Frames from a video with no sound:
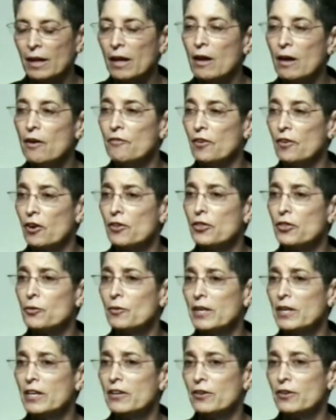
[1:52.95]
our
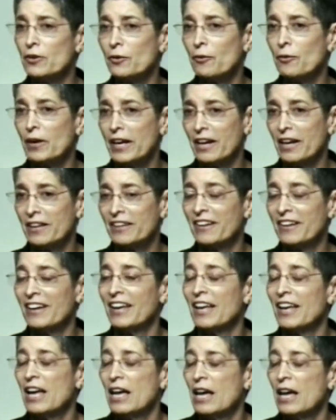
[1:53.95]
3-year grant,
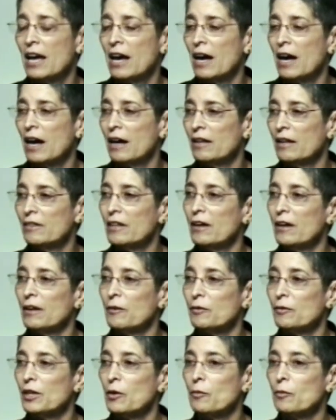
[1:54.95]
they
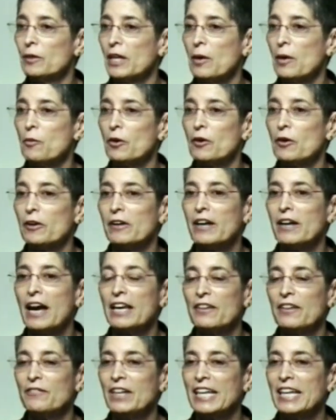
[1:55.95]
were
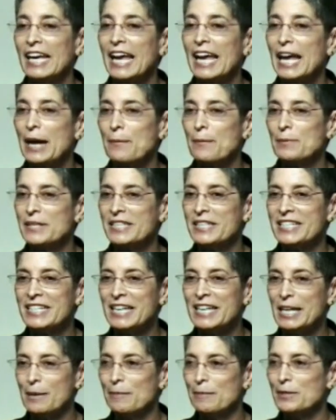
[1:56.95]
kind of encamped in
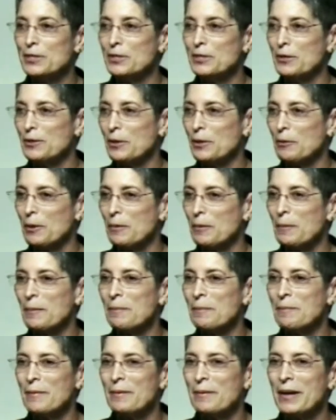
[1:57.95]
teams. You know, there were
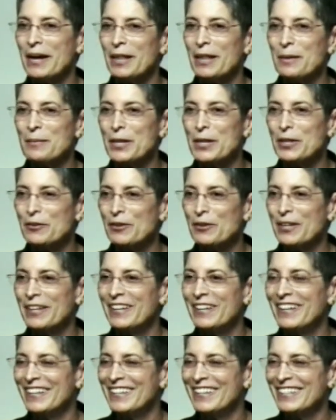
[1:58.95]
elementary
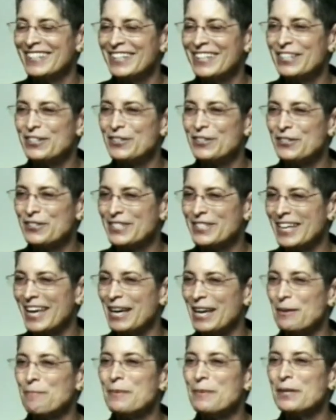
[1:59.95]
teachers
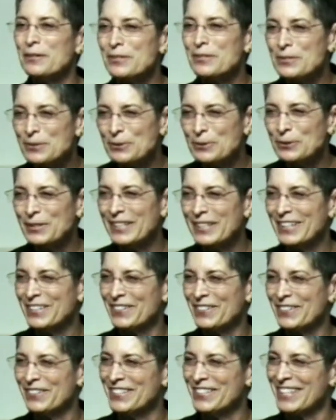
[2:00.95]
and middle school
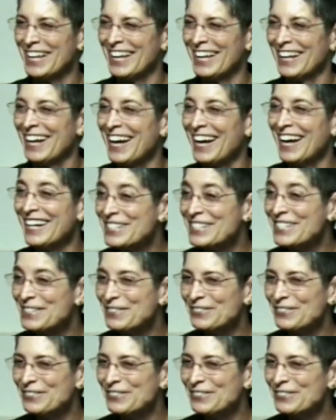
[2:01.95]
teachers and high school